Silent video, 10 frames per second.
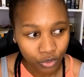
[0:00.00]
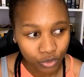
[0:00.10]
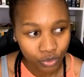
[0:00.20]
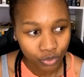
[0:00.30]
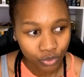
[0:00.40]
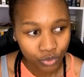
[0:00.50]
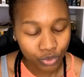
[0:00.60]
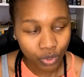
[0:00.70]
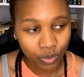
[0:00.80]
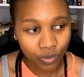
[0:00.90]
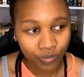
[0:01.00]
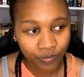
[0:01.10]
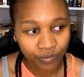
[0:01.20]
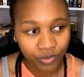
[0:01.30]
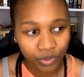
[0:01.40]
So
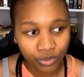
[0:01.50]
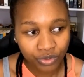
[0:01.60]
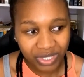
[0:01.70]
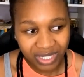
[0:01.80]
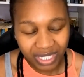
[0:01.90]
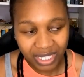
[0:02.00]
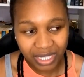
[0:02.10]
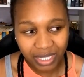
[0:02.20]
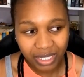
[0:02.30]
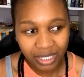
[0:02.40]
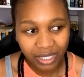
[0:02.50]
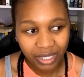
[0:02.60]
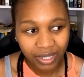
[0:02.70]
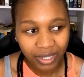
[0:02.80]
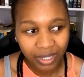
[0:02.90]
you see
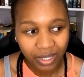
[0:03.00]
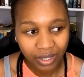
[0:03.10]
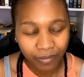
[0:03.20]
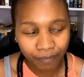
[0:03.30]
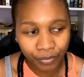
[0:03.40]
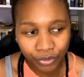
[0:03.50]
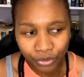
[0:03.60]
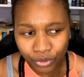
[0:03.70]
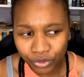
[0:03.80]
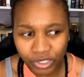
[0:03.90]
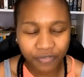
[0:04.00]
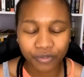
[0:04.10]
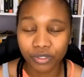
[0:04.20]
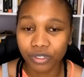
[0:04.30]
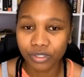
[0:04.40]
beautiful
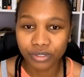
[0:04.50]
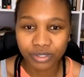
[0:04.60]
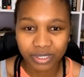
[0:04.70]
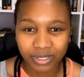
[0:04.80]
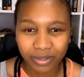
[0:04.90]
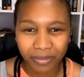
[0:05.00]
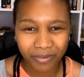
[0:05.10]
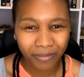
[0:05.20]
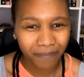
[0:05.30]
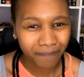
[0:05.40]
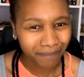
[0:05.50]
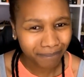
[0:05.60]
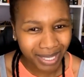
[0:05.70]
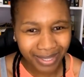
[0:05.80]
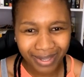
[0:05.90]
girls,
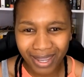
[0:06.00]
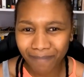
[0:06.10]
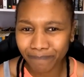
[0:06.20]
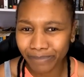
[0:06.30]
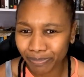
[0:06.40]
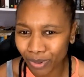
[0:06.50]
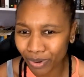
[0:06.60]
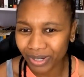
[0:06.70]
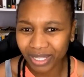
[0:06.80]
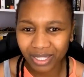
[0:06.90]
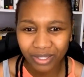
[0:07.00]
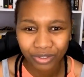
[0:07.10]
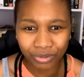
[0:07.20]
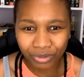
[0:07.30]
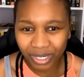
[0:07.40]
makeup, body, you
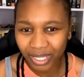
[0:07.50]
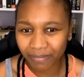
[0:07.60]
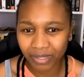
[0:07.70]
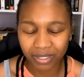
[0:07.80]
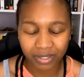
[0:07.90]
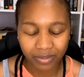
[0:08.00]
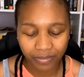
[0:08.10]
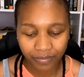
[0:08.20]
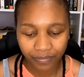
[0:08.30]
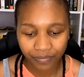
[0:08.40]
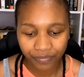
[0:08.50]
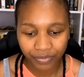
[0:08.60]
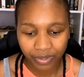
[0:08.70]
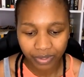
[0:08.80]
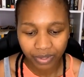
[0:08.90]
name it.
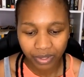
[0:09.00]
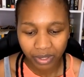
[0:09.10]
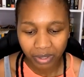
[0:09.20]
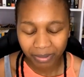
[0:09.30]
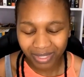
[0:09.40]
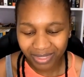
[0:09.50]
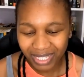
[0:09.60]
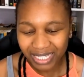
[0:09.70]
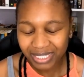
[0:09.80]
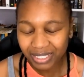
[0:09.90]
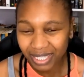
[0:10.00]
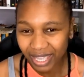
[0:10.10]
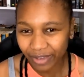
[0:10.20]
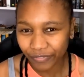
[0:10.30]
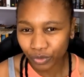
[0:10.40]
But the things that they have
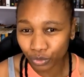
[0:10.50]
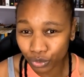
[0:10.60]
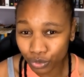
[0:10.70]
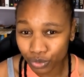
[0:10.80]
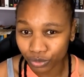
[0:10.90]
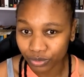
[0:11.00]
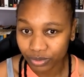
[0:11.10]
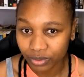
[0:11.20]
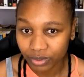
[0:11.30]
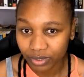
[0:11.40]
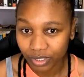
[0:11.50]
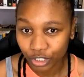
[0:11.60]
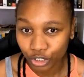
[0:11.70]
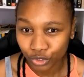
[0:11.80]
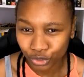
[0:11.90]
to do
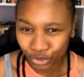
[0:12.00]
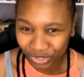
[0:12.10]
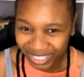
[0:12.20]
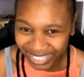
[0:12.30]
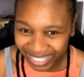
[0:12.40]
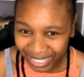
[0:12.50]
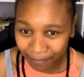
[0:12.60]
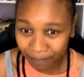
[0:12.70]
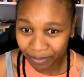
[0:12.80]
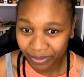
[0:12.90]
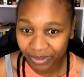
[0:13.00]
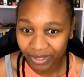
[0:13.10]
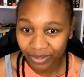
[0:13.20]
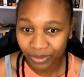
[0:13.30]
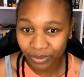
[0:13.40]
to keep
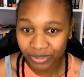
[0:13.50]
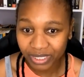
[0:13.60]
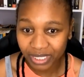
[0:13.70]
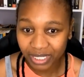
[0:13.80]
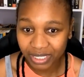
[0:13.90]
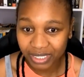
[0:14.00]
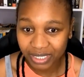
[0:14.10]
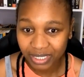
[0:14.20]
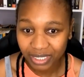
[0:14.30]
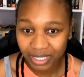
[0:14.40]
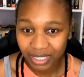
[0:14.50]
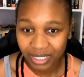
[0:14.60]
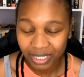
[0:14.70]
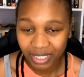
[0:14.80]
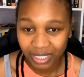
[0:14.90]
those things
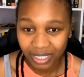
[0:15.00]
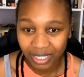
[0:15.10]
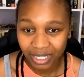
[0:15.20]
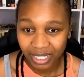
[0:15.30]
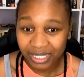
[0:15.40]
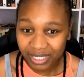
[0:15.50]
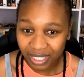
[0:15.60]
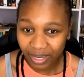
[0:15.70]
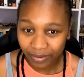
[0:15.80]
is scary.